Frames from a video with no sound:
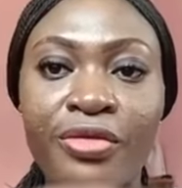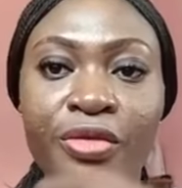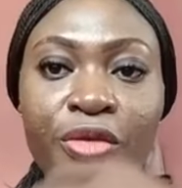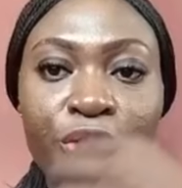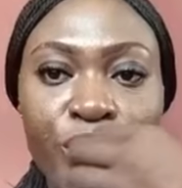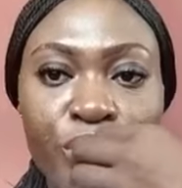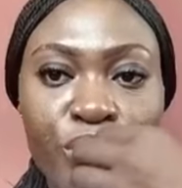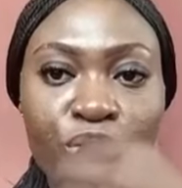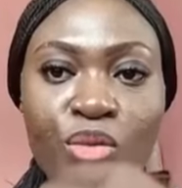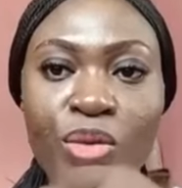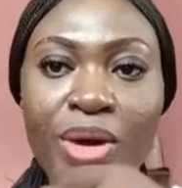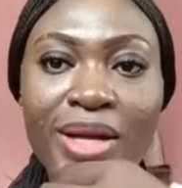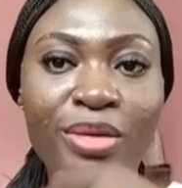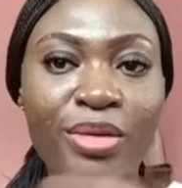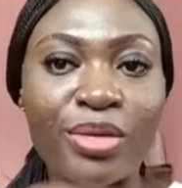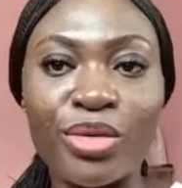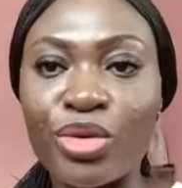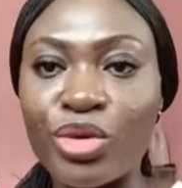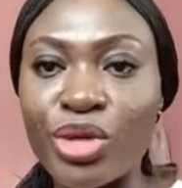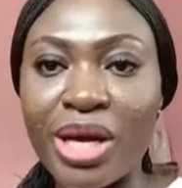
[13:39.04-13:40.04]
for
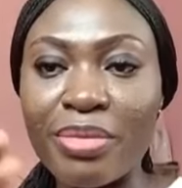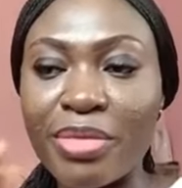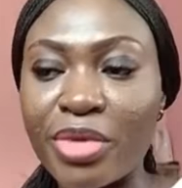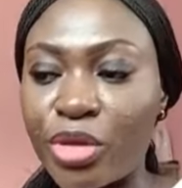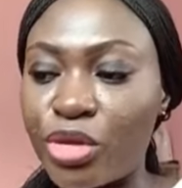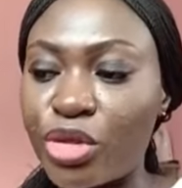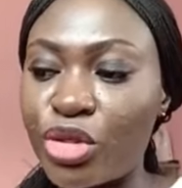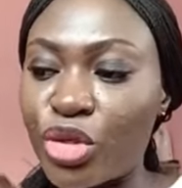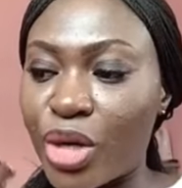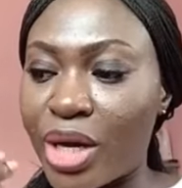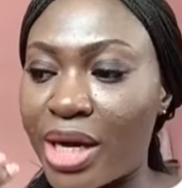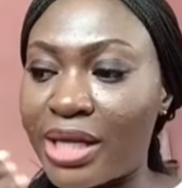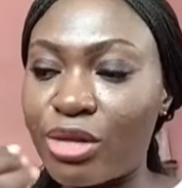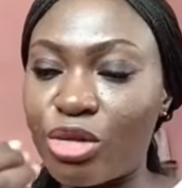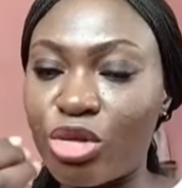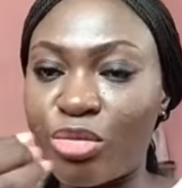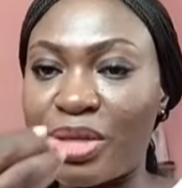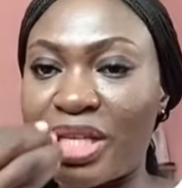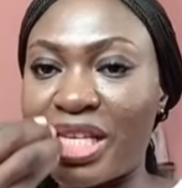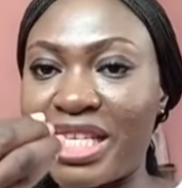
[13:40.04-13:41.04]
swallow, you can't be using your
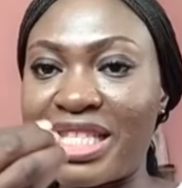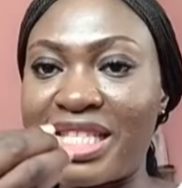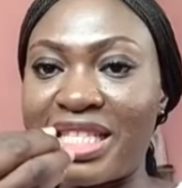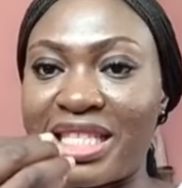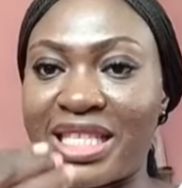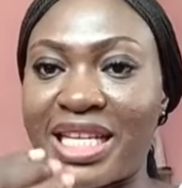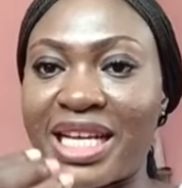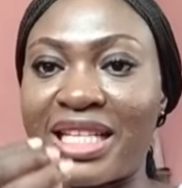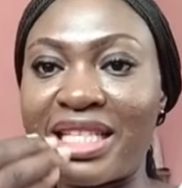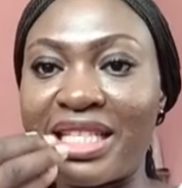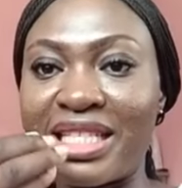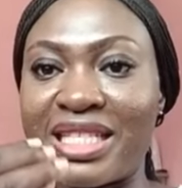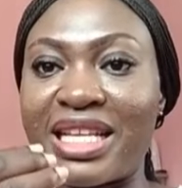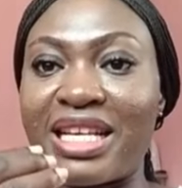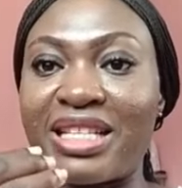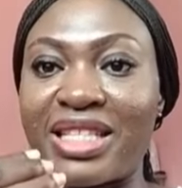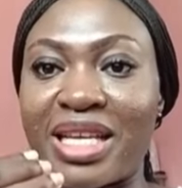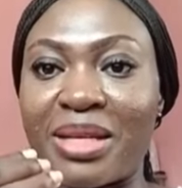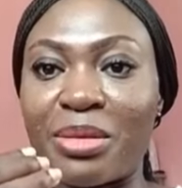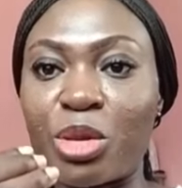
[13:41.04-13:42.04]
hand to be eating, and
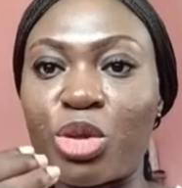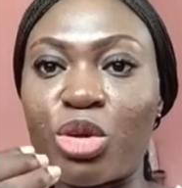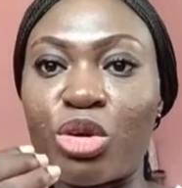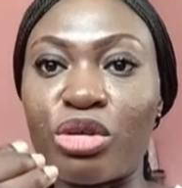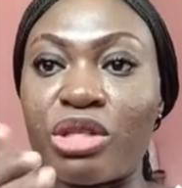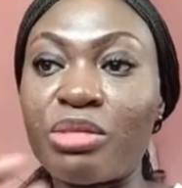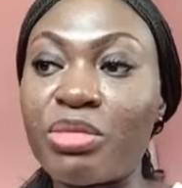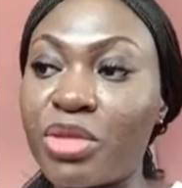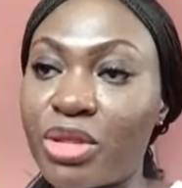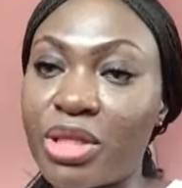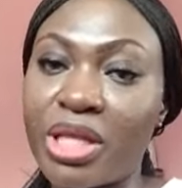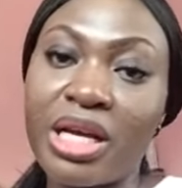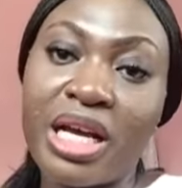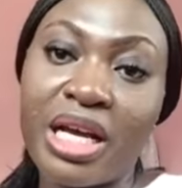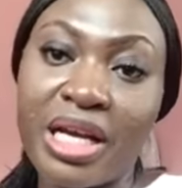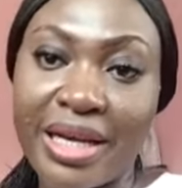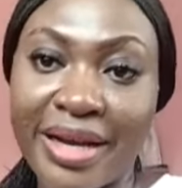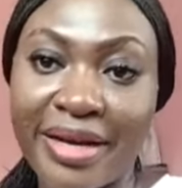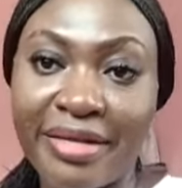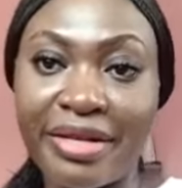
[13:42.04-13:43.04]
it's not time to cut meat. It's not
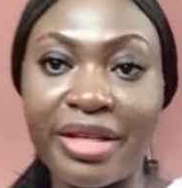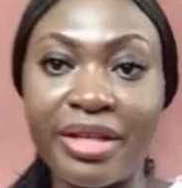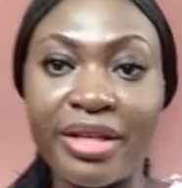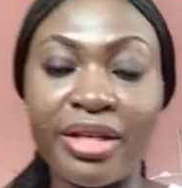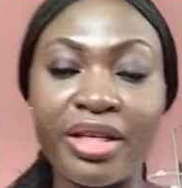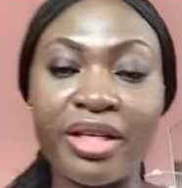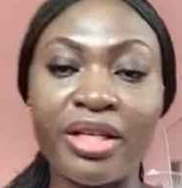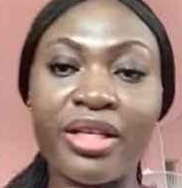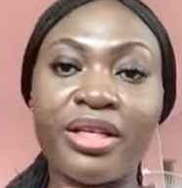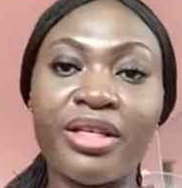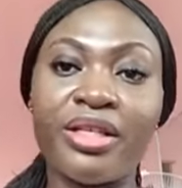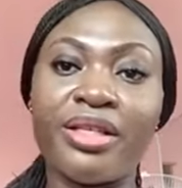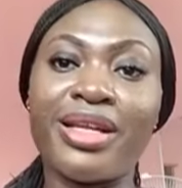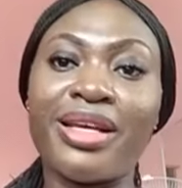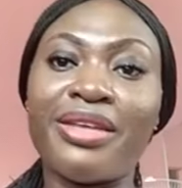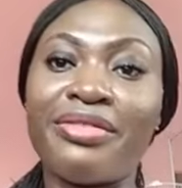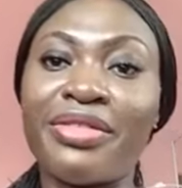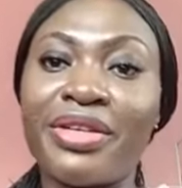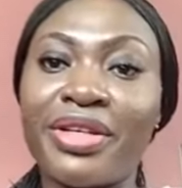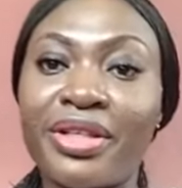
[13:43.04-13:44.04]
gonna carry
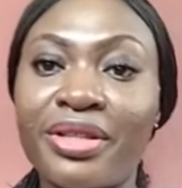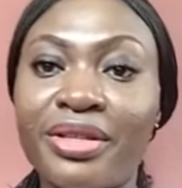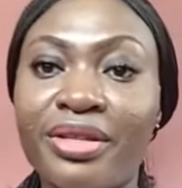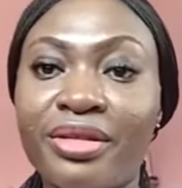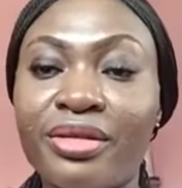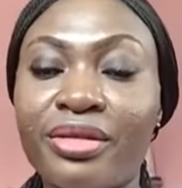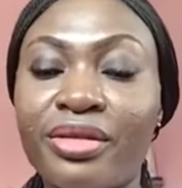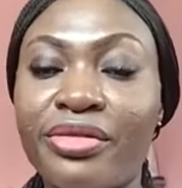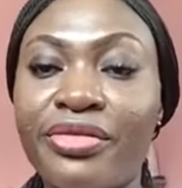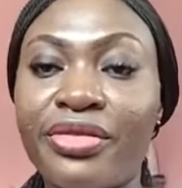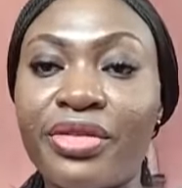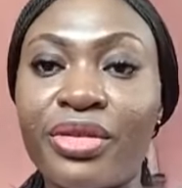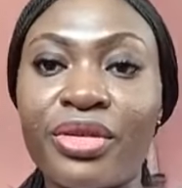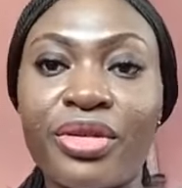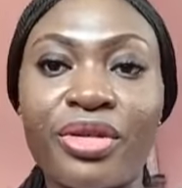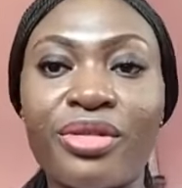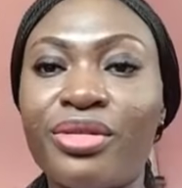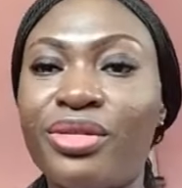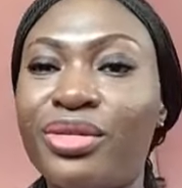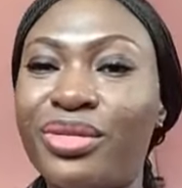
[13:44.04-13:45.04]
knife and
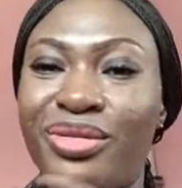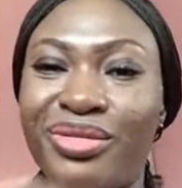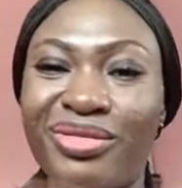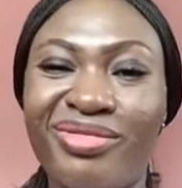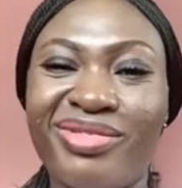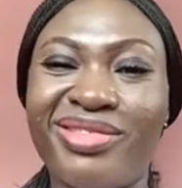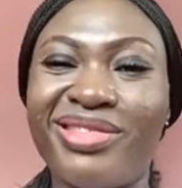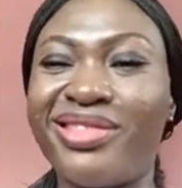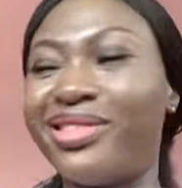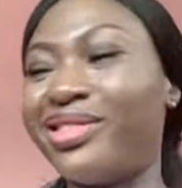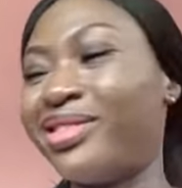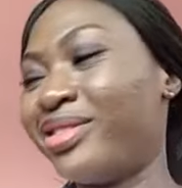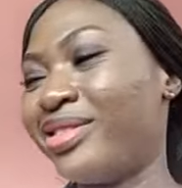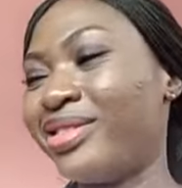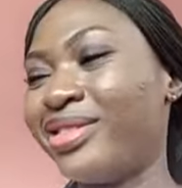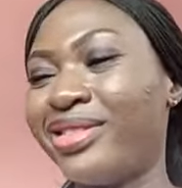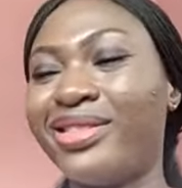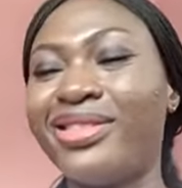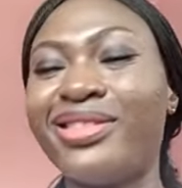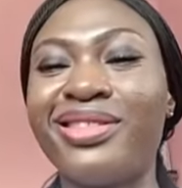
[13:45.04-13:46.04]
fork. No,
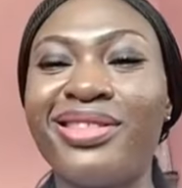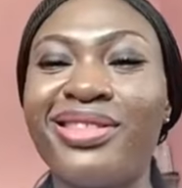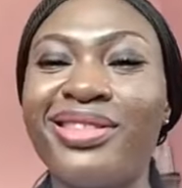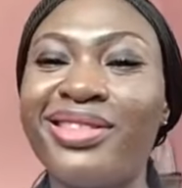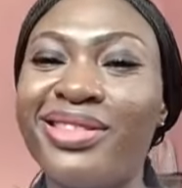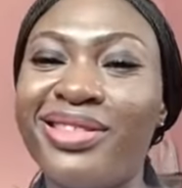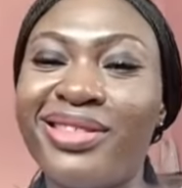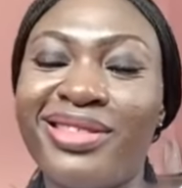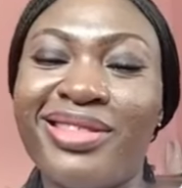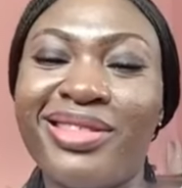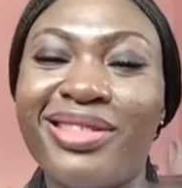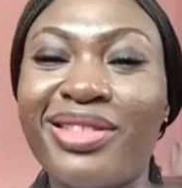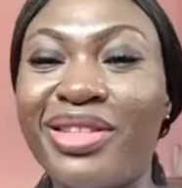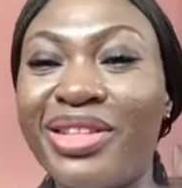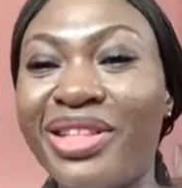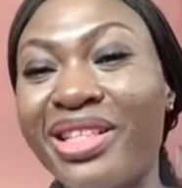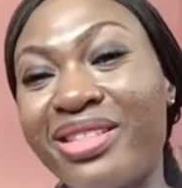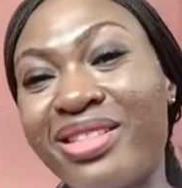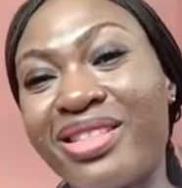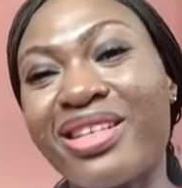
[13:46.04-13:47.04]

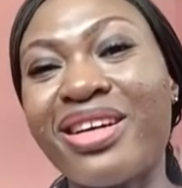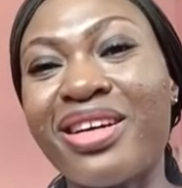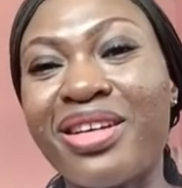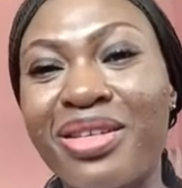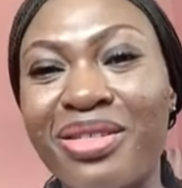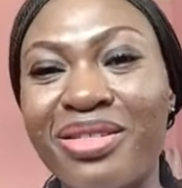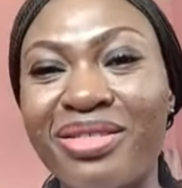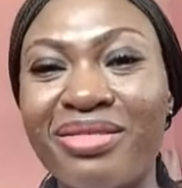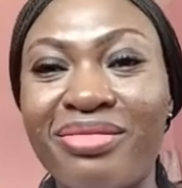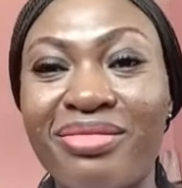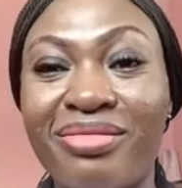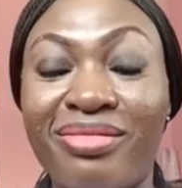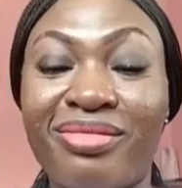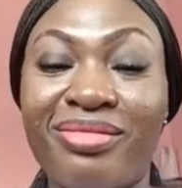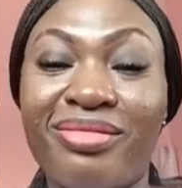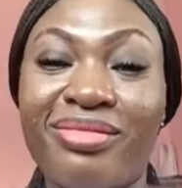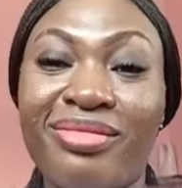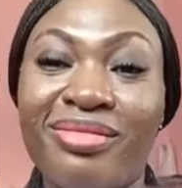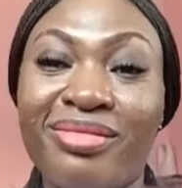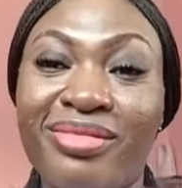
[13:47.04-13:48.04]
it's unethical
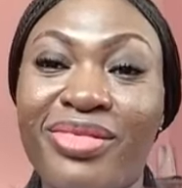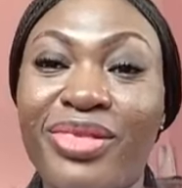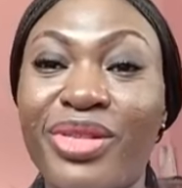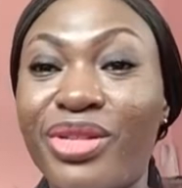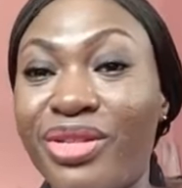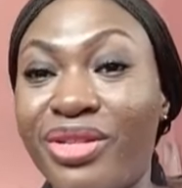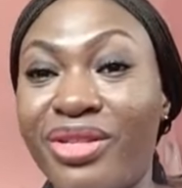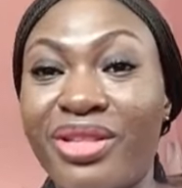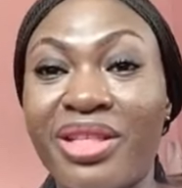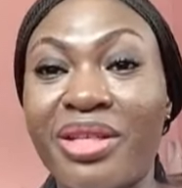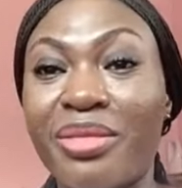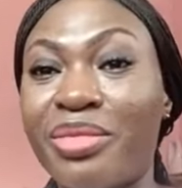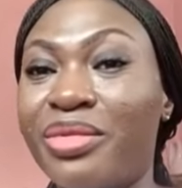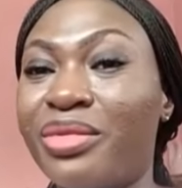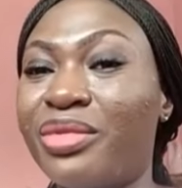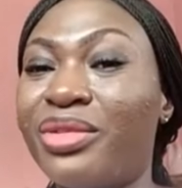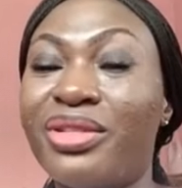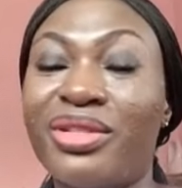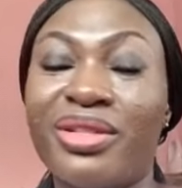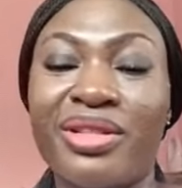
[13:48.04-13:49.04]
for the
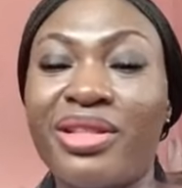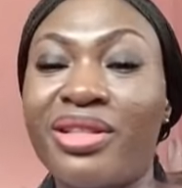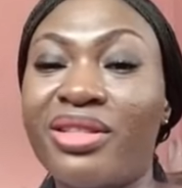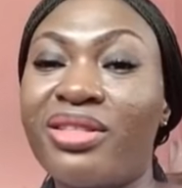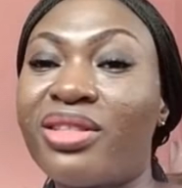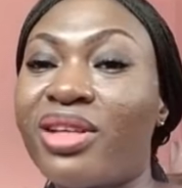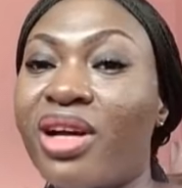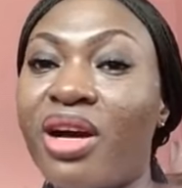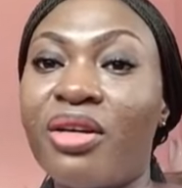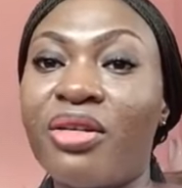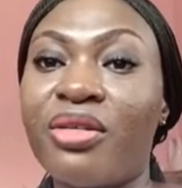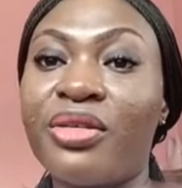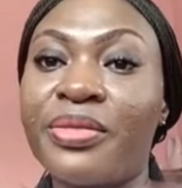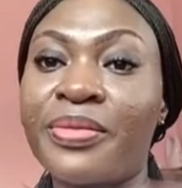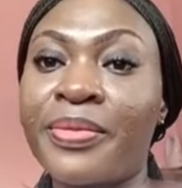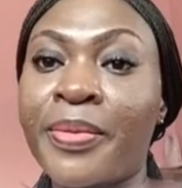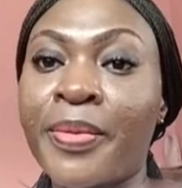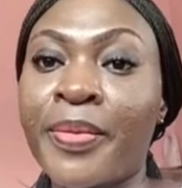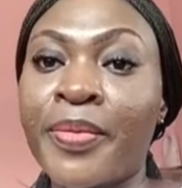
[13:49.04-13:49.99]
table. It's unethical.